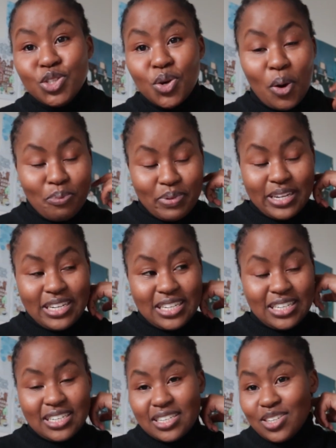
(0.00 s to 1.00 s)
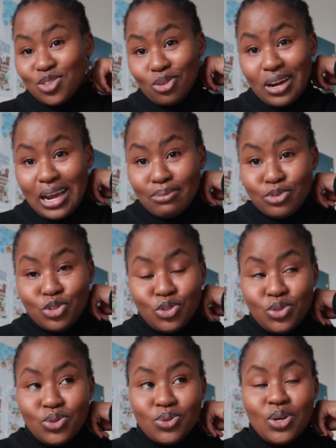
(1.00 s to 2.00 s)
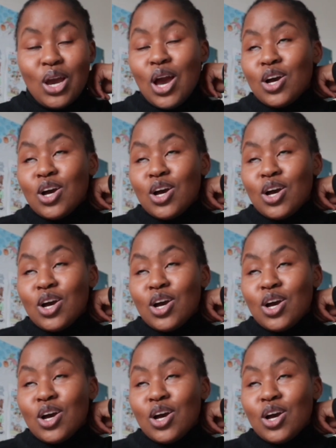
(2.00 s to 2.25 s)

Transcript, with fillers: to complete it, it's all up to you.